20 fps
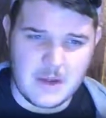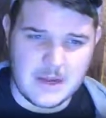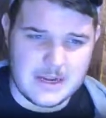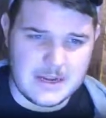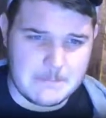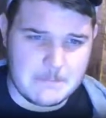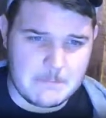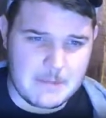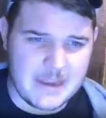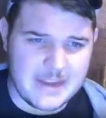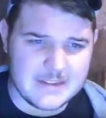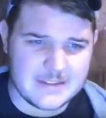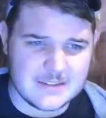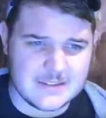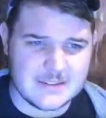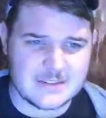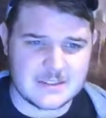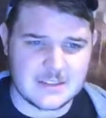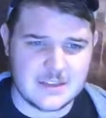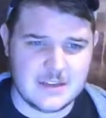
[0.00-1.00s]

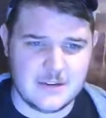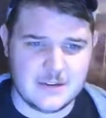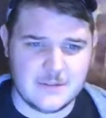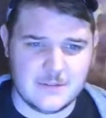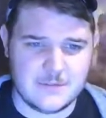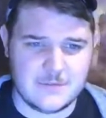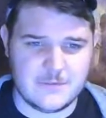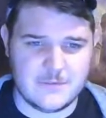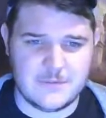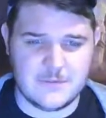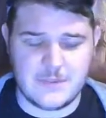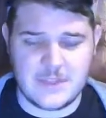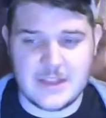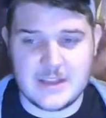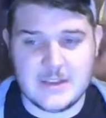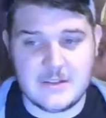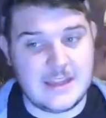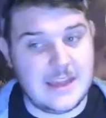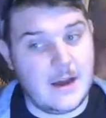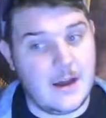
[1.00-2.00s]
pieces of
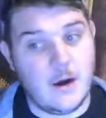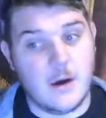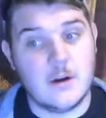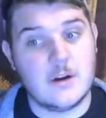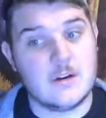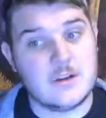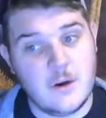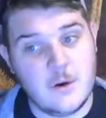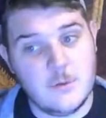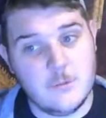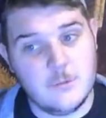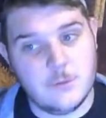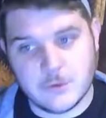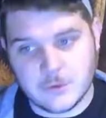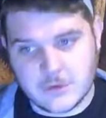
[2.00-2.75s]
things that aren't homebrew.